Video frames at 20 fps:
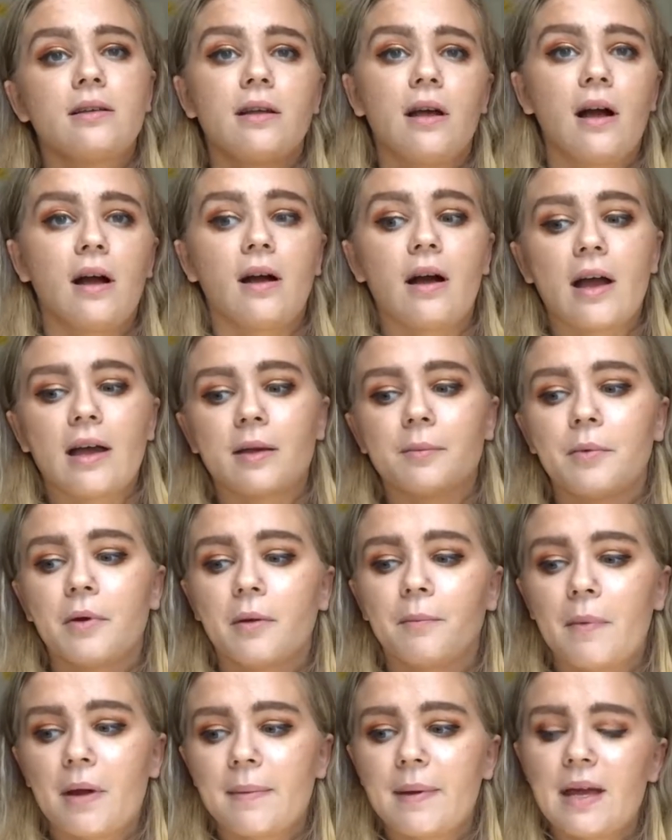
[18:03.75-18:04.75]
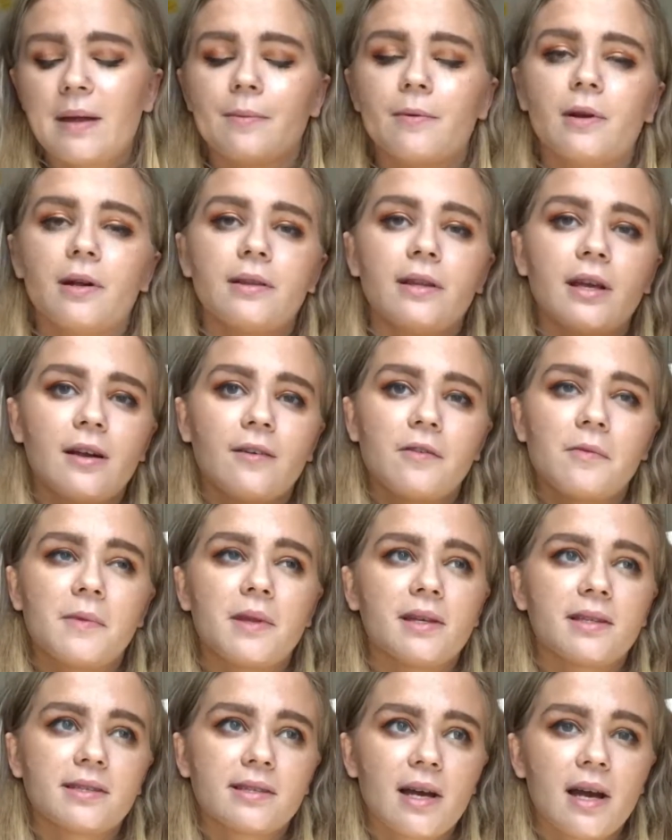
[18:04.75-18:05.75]
I can put my paper in there from the
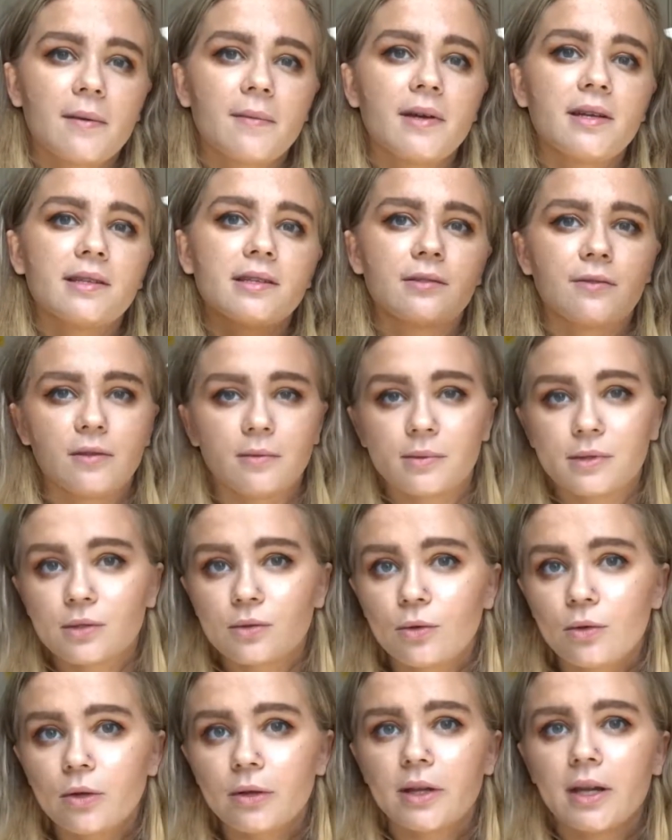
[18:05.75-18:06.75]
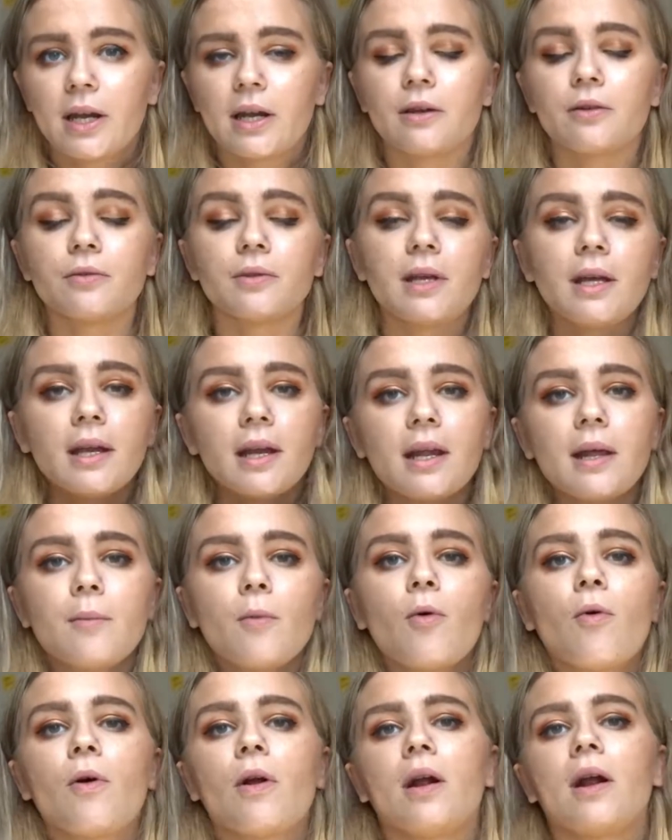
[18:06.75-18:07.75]
assignments from school that I don't need
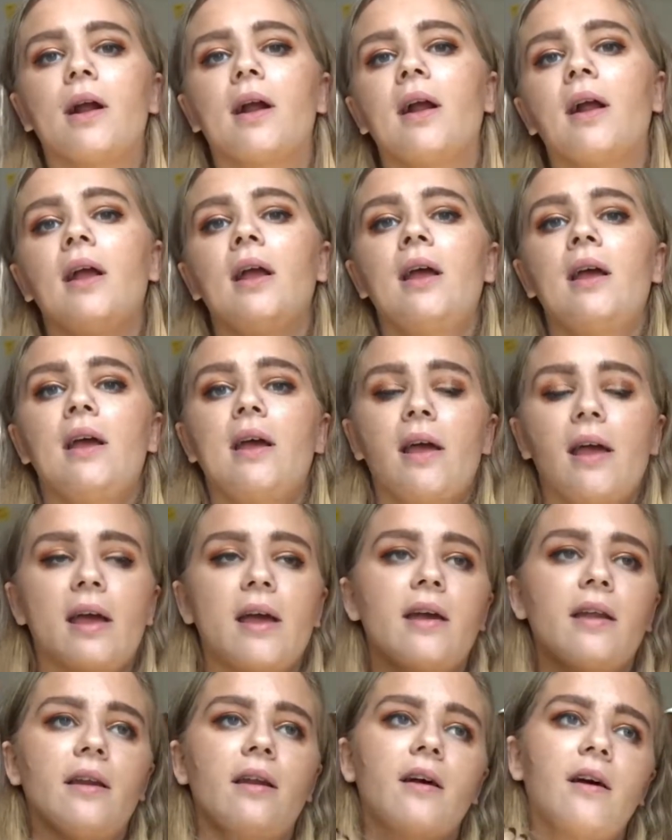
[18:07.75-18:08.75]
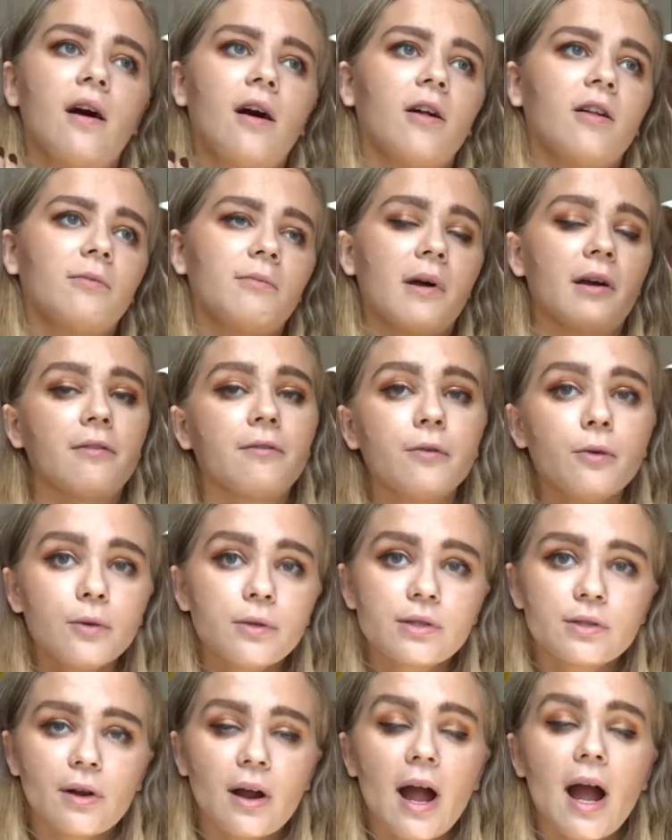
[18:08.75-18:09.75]
anymore, and all of my food
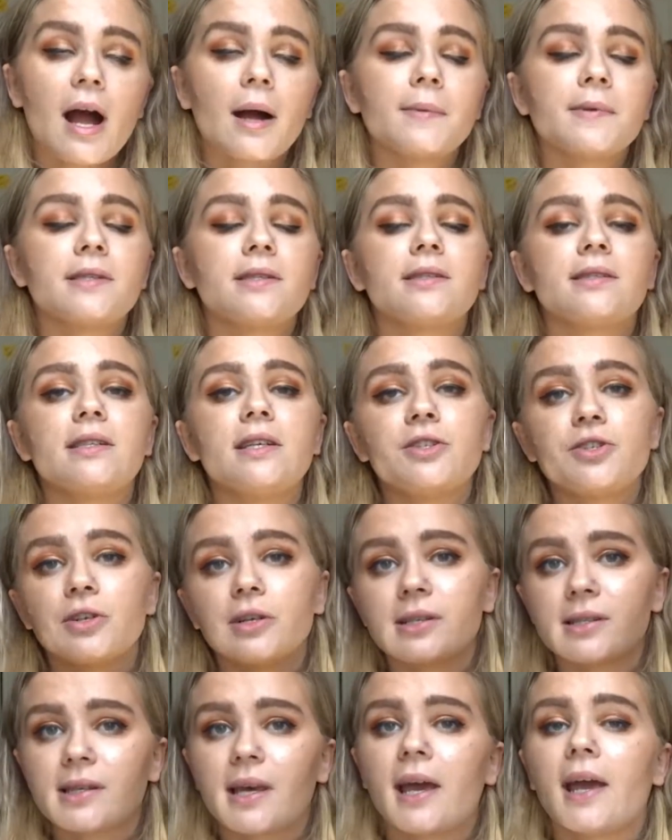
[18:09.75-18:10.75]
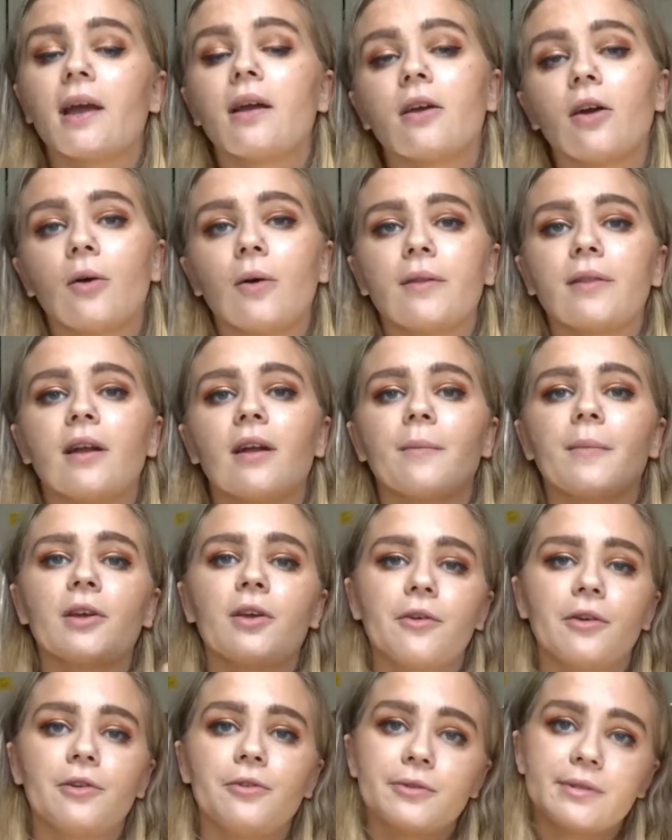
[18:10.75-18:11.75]
scraps. Citrus can't go in there, but you
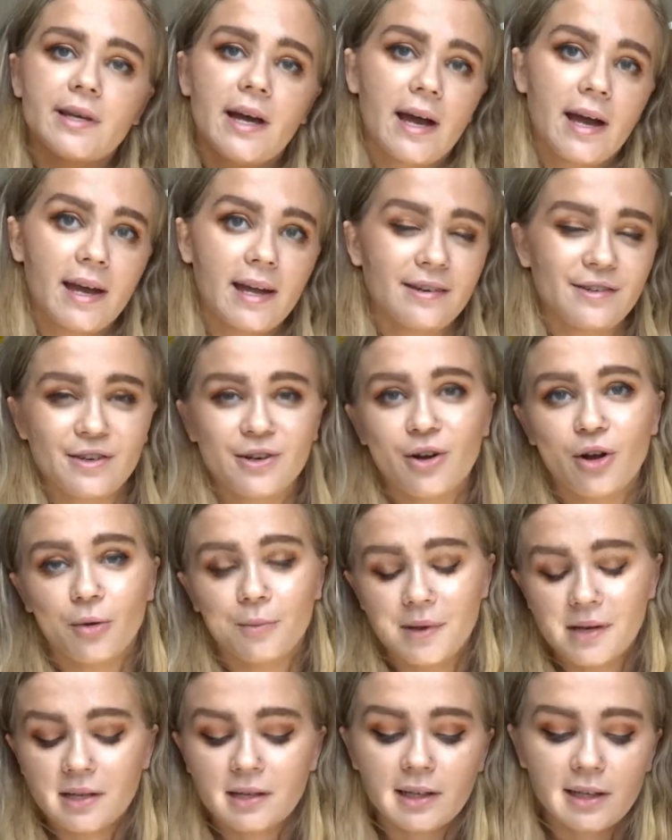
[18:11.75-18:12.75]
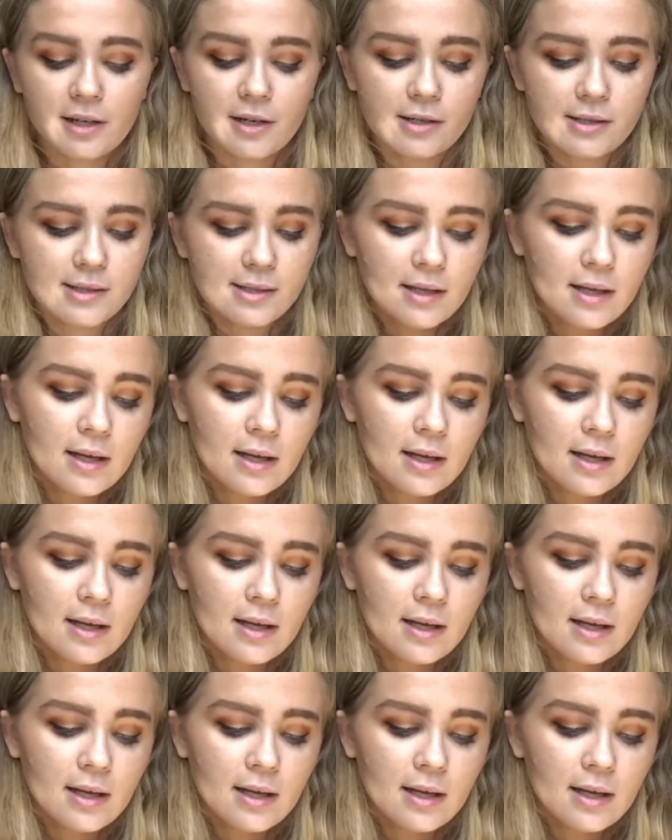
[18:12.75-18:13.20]
can use that in your homemade cleaners.